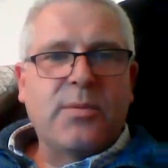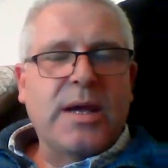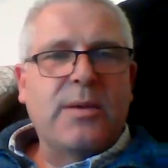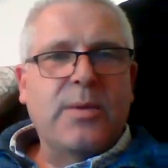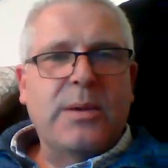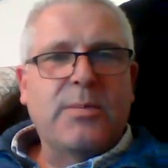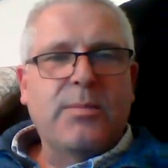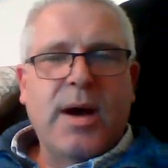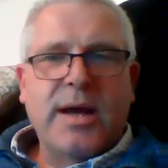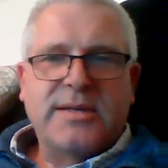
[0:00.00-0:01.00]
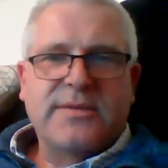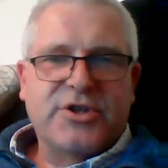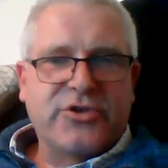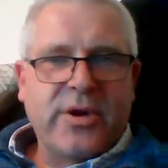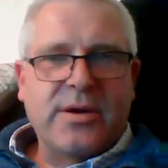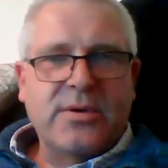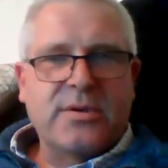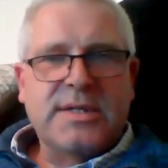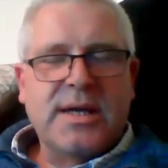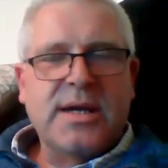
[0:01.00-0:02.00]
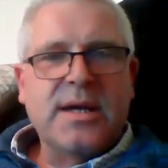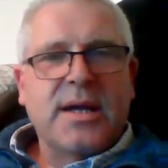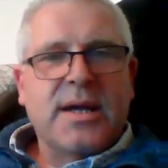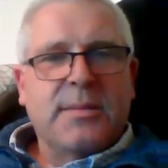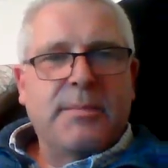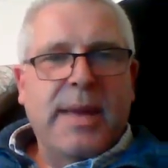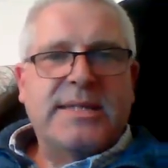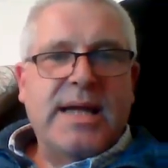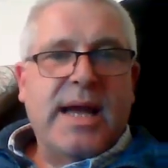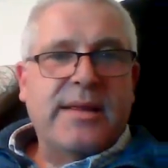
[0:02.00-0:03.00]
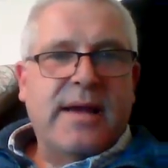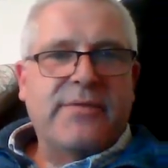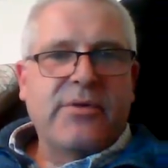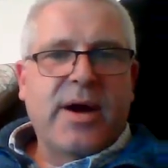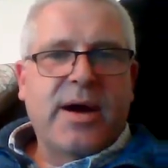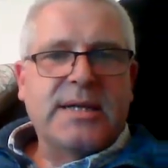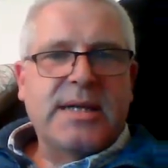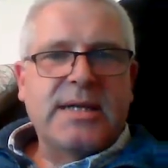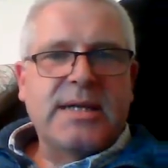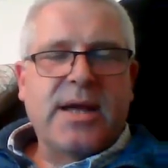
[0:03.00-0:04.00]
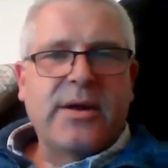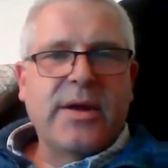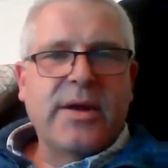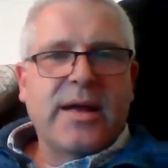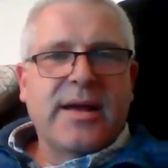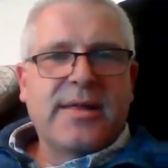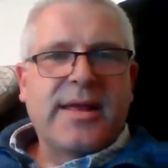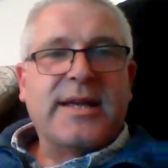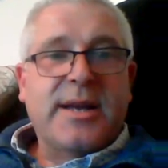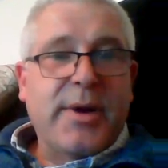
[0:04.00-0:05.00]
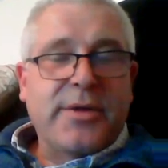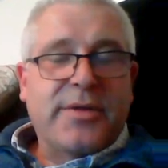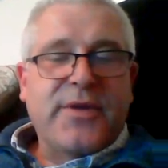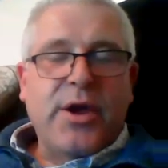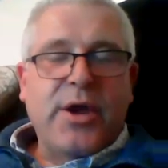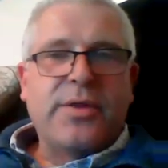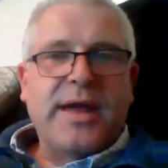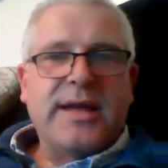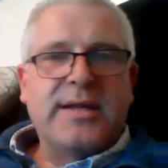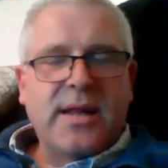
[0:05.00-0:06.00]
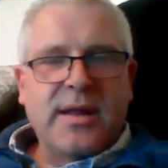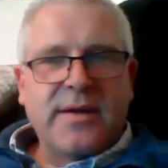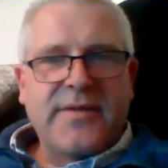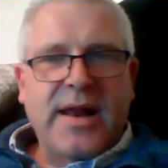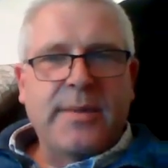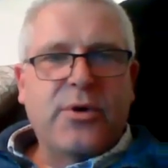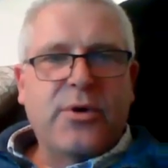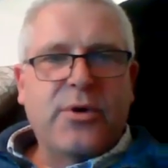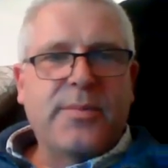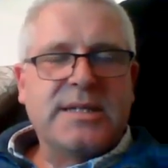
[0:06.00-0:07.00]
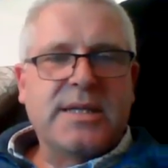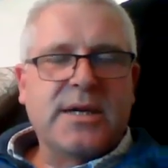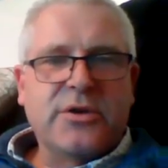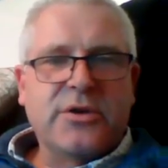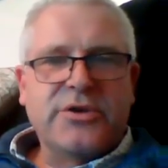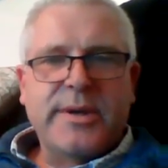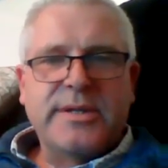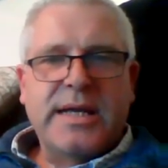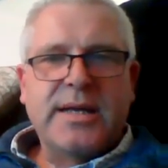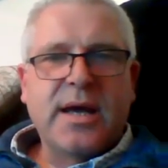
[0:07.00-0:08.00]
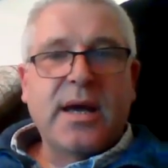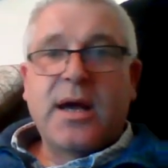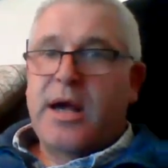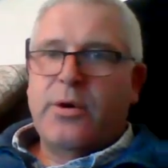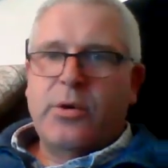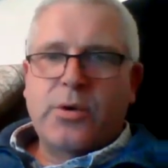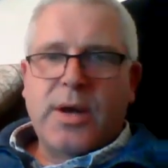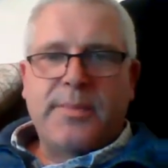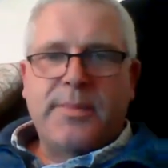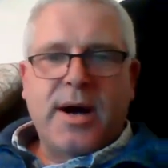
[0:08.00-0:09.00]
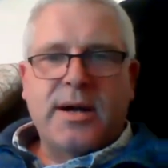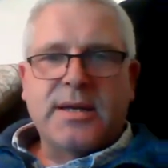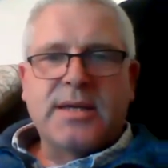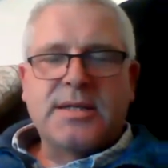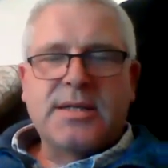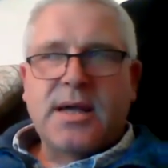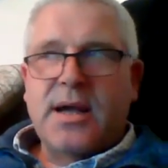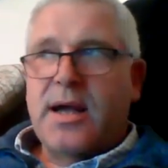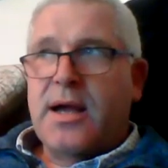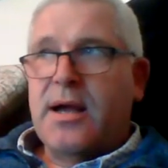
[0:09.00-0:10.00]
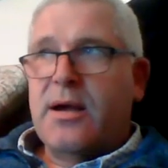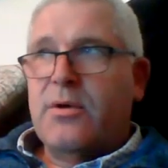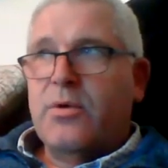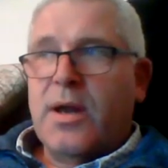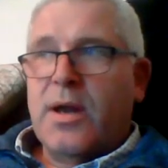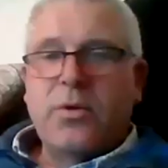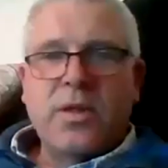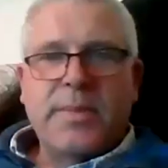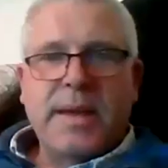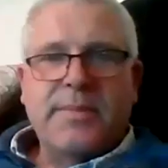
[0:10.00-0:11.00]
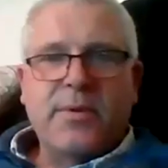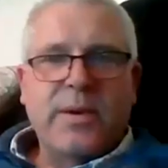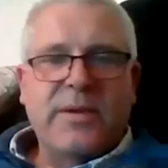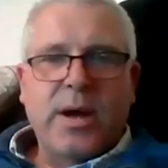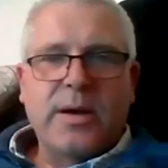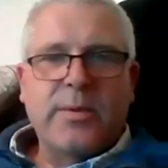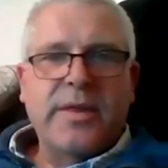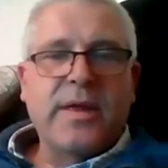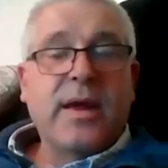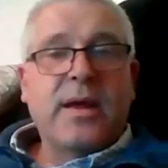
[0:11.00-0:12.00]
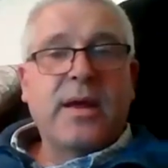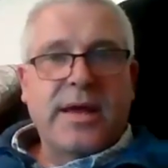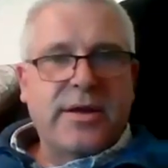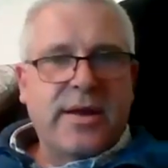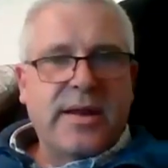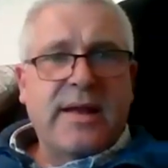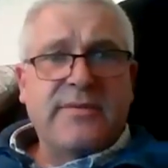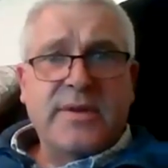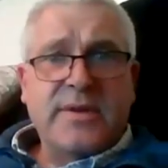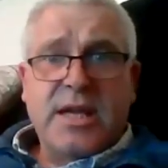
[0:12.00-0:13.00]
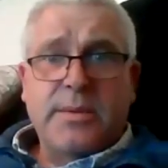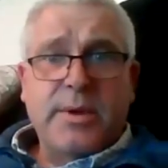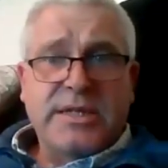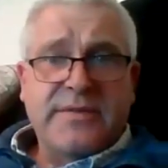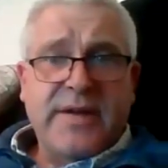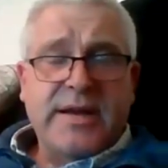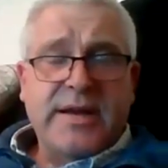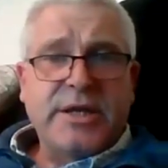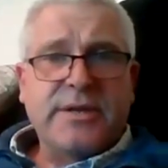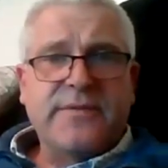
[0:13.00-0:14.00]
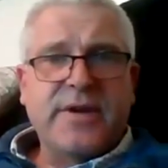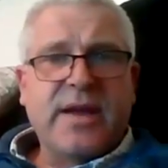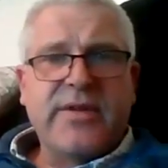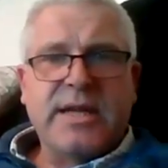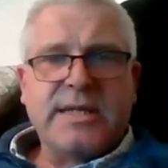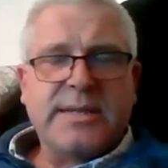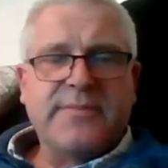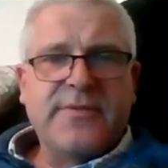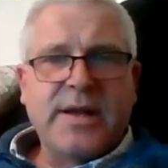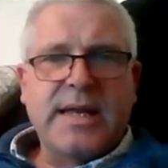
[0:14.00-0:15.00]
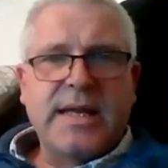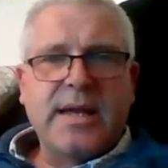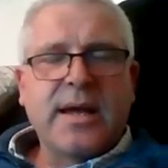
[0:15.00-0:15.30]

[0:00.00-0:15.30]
we might have struggled to maintain that variety. So thank you to both of you. Thank you to the fellow board members that contributed, and all our partners, all the people we've worked with. Thank you to the Devon Community Foundation for giving us some funding